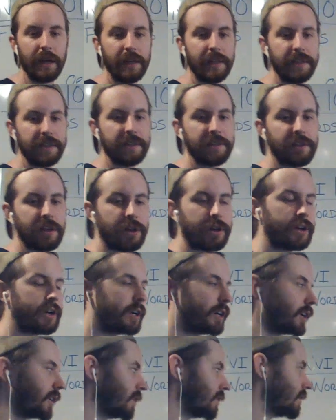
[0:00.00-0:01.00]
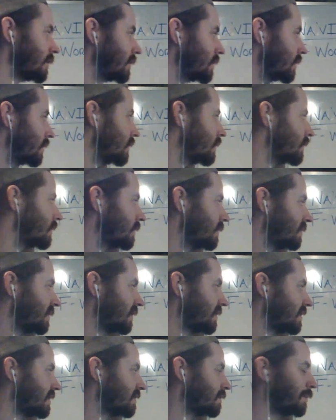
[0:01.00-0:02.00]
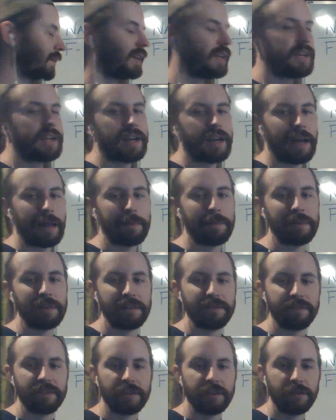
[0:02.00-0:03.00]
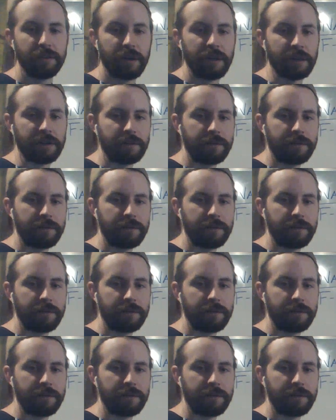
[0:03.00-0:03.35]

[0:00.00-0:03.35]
is our sentence meaning, I believe that you hunt.